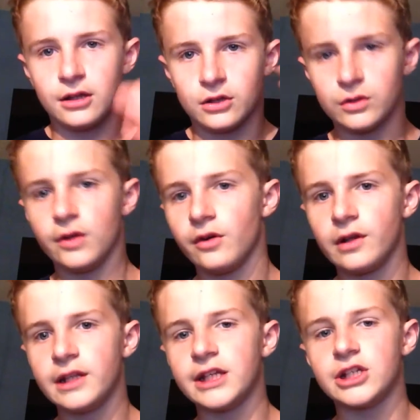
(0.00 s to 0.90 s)

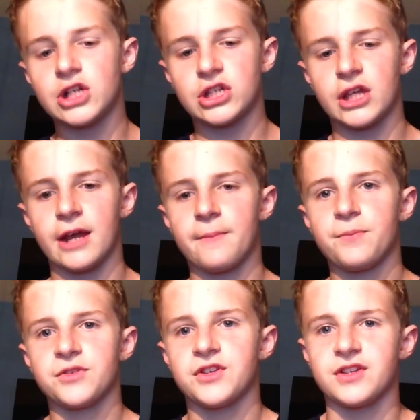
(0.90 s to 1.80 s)
literally just, like,
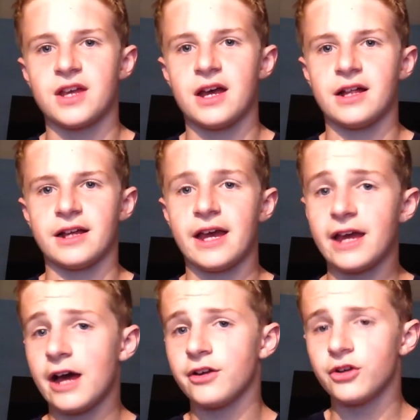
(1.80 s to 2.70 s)
says, like, hey,
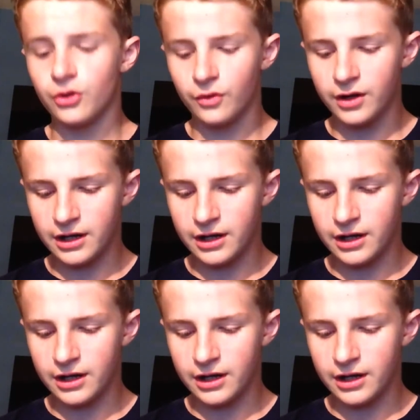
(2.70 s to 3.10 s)
how you doing?